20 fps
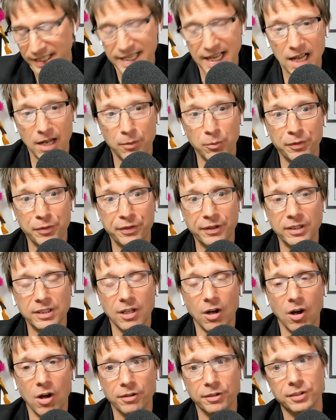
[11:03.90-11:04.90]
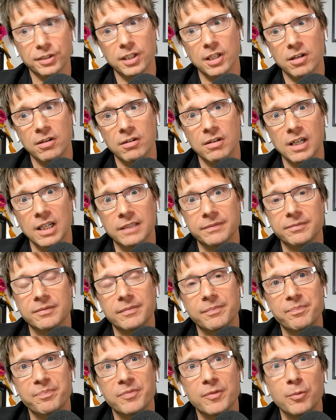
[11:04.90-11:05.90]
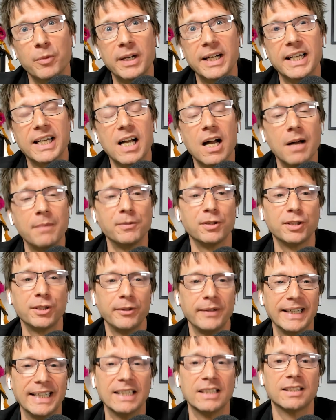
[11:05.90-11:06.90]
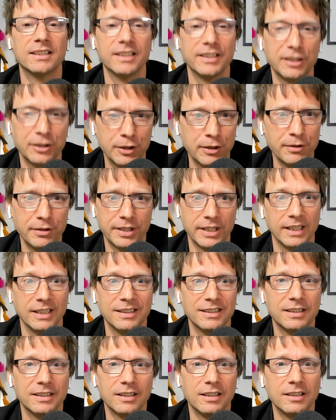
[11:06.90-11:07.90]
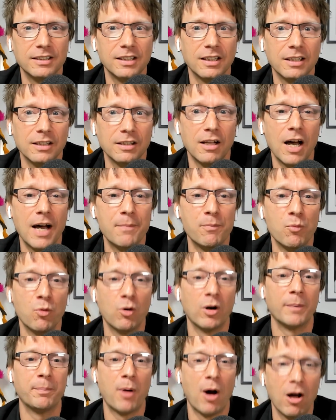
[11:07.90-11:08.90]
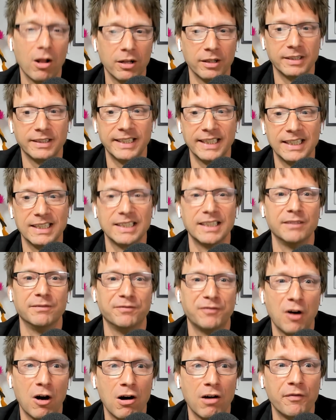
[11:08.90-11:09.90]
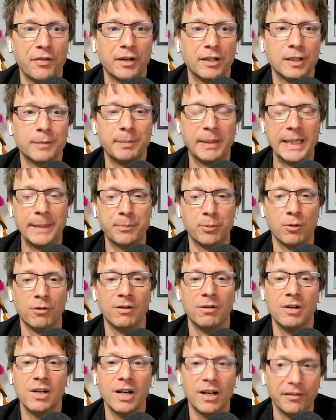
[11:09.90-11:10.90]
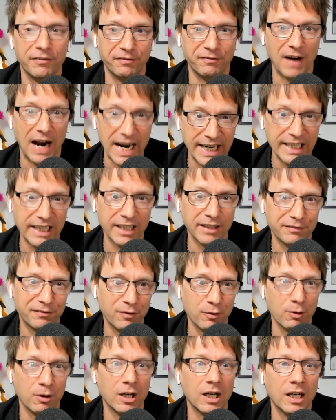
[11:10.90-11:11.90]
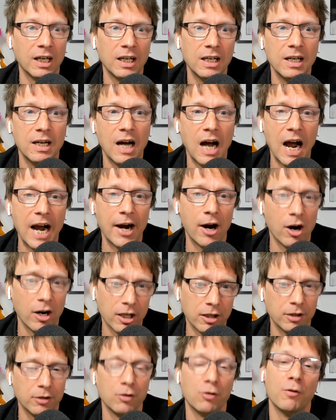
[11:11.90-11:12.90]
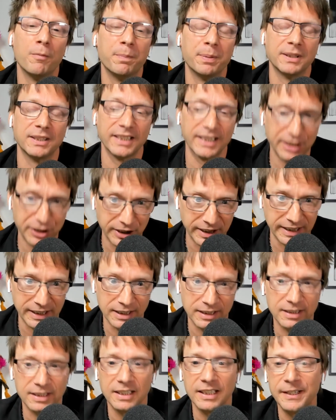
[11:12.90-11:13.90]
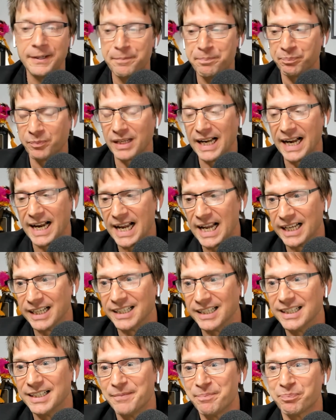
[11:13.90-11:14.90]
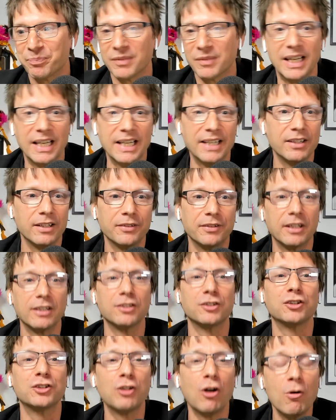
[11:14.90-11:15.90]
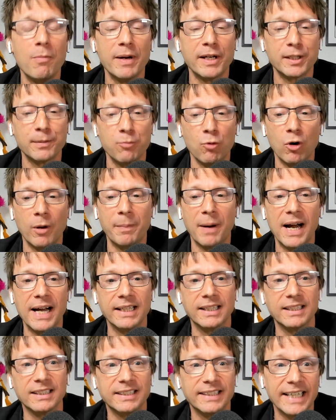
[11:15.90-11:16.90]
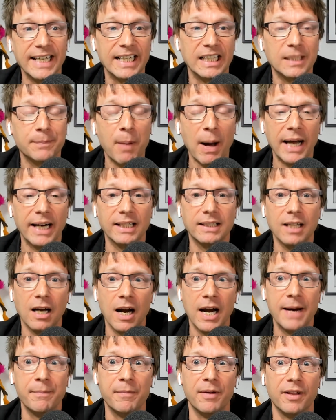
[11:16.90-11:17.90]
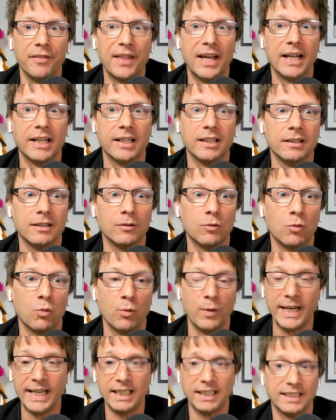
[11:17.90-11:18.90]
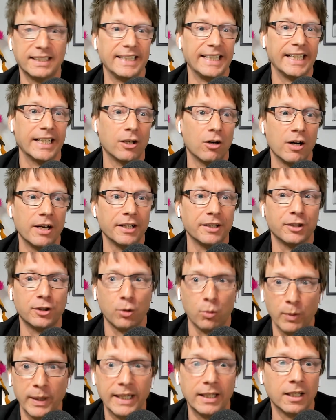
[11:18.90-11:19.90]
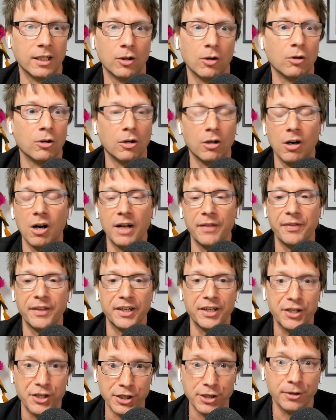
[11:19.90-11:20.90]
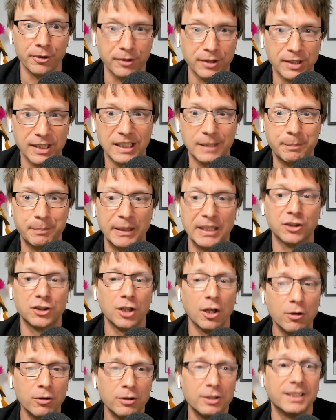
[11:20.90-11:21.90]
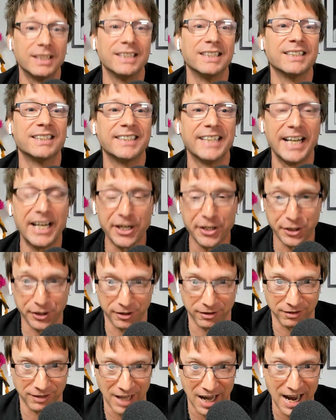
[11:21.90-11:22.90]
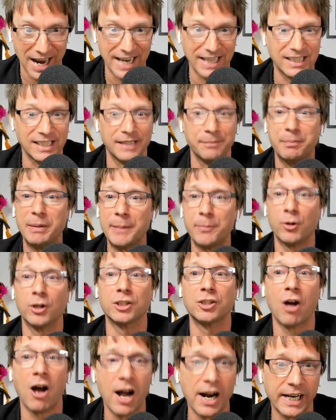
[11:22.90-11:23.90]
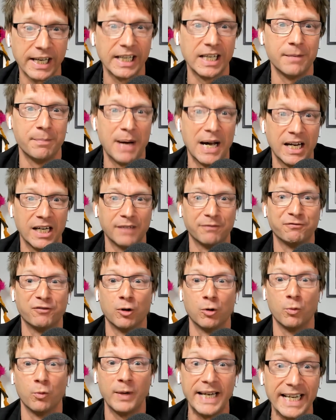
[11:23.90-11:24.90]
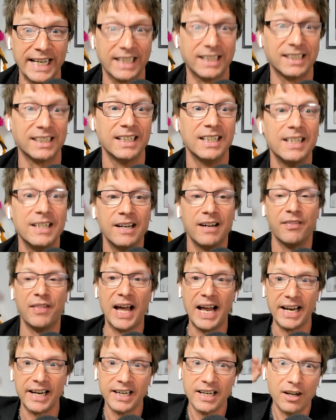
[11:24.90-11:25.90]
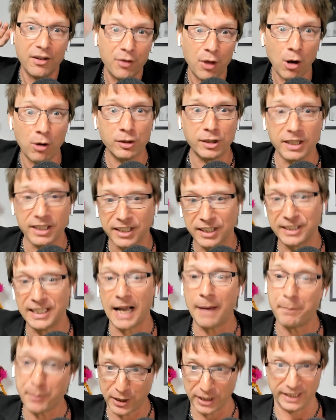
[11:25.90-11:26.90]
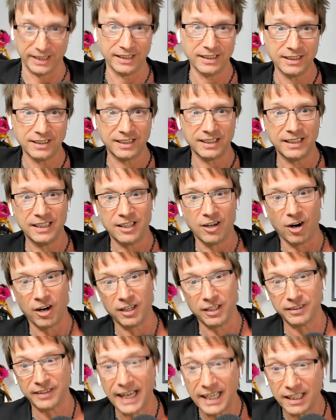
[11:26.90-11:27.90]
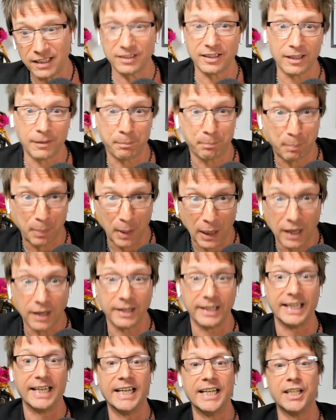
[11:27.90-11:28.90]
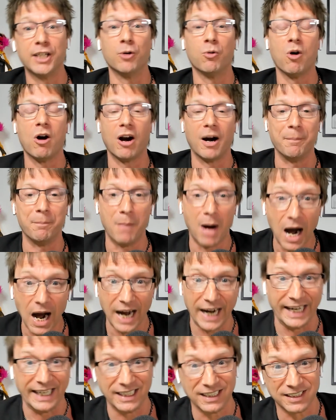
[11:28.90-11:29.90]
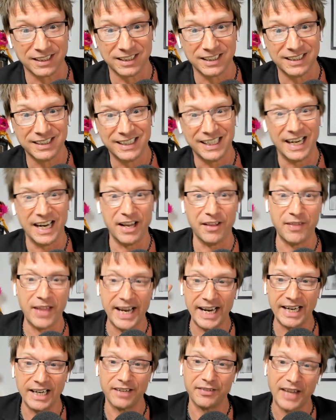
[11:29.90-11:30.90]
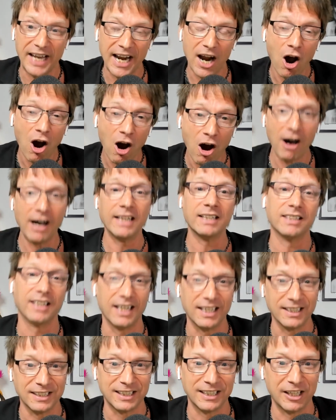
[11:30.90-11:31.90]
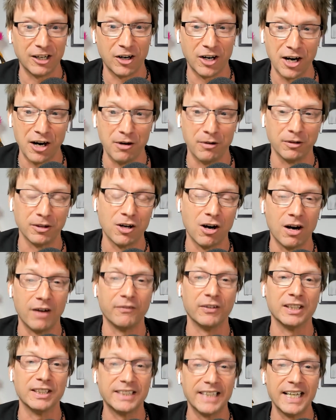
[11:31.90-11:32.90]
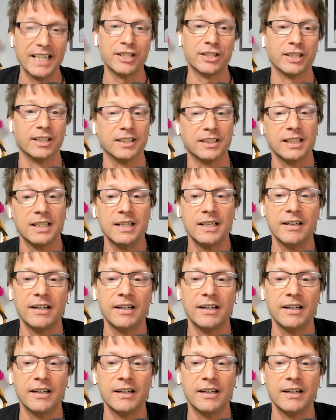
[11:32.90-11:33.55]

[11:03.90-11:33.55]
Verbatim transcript: Yeah, well, there's also a when it comes to institutions, there's a lot more politics involved. There's people fighting for hierarchical positions. And, and there's so much more behind the scenes. By the time that we see it on Twitter or on the news, it's been so sensationalized and people are talking about it for weeks that those exceptions are, they, they're burnt into our minds. And they, they haunt us in our own conversations.